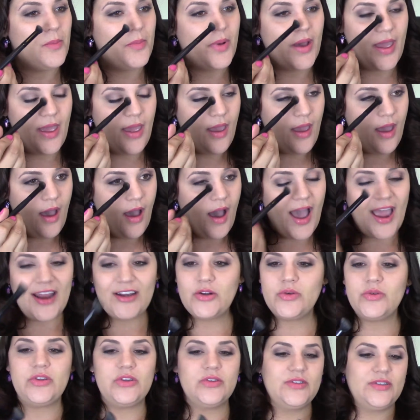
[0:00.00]
But I
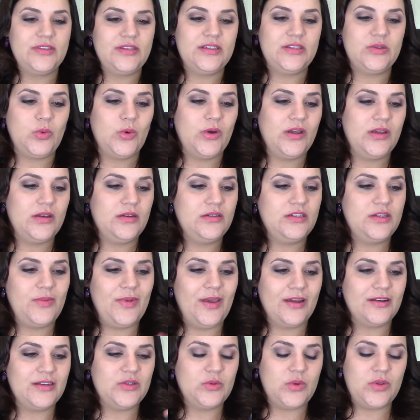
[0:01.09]
don't use this one, to be
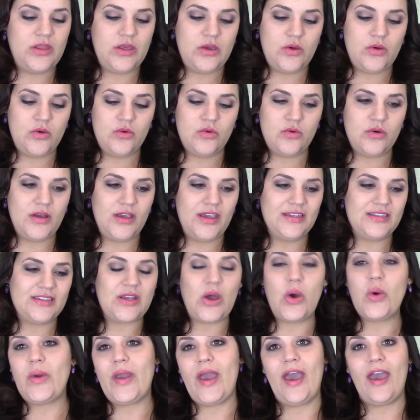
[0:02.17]
honest with you. It's
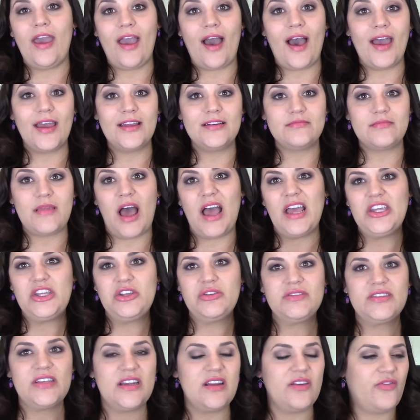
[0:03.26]
okay. I
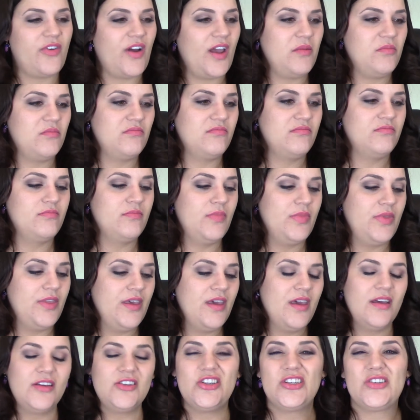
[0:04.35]
use it if I'm
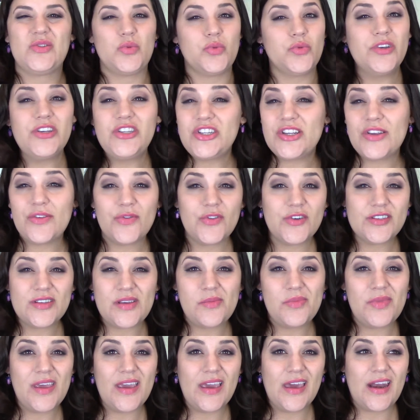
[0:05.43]
just reaching for
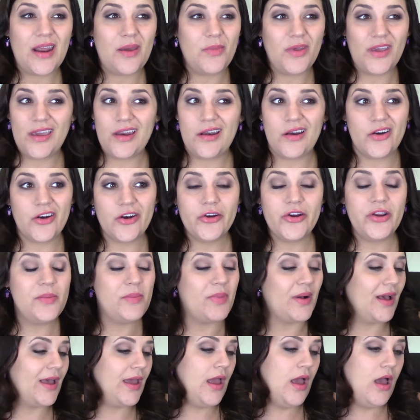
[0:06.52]
something and I'm like in a hurry,
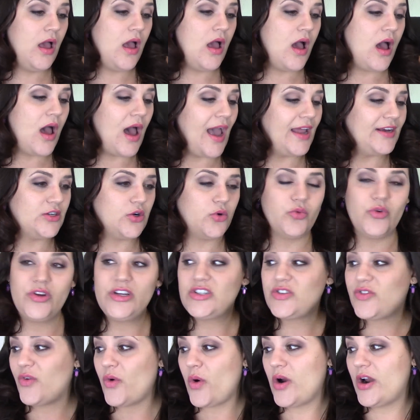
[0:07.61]
but I don't reach
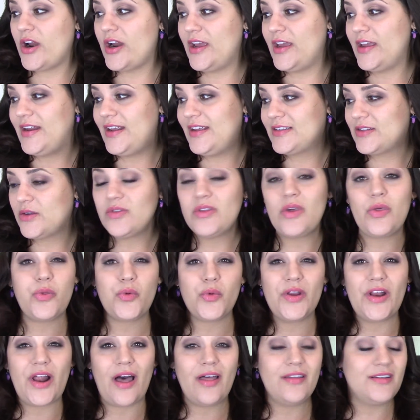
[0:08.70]
for it. It's only
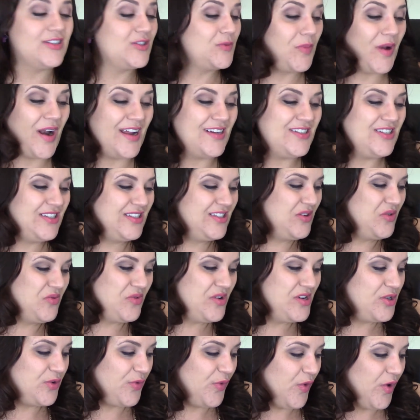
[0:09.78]
$3, but I just don't
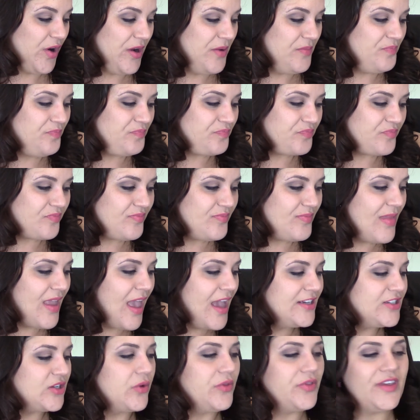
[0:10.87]
reach for it. I
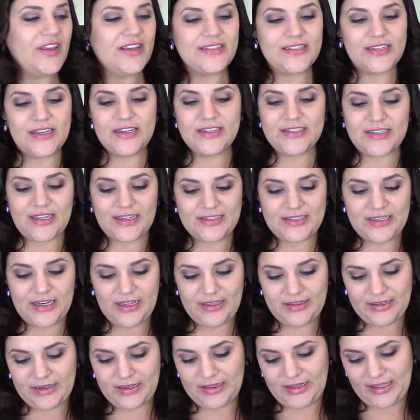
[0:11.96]
don't think it's a necessity in
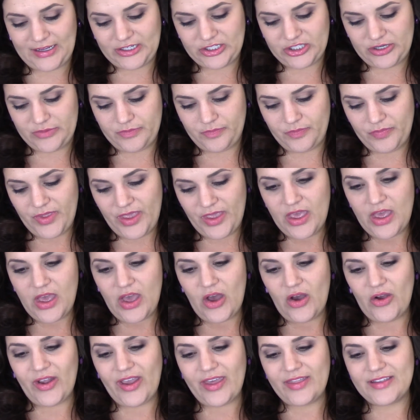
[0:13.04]
the collection.
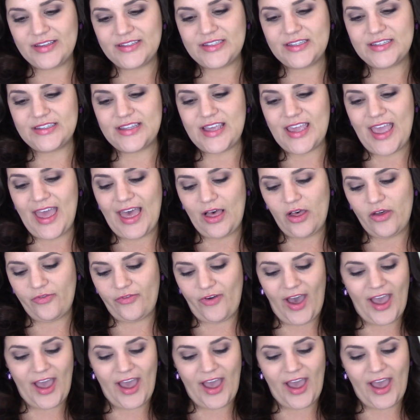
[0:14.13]
Okay, this is the e.l.f.